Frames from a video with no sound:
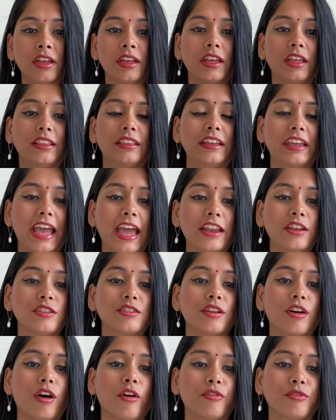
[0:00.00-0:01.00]
at the
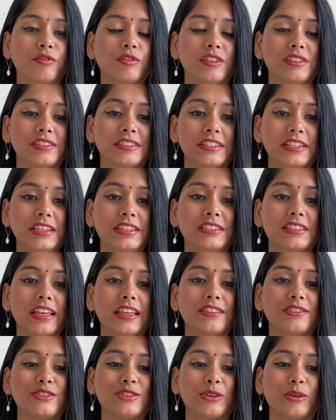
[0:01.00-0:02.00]
end of the
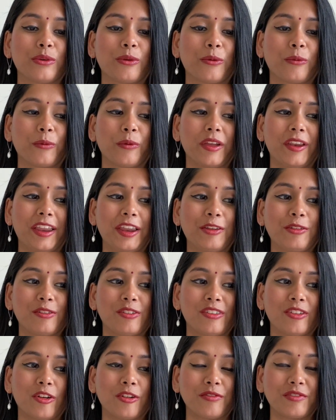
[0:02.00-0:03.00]
season, so we need to
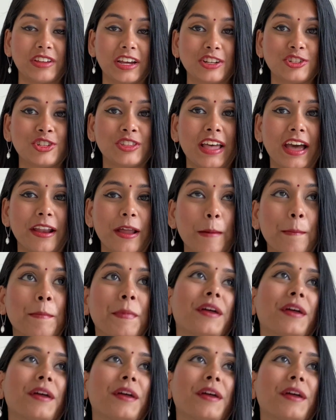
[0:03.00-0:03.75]
sort of touch that up.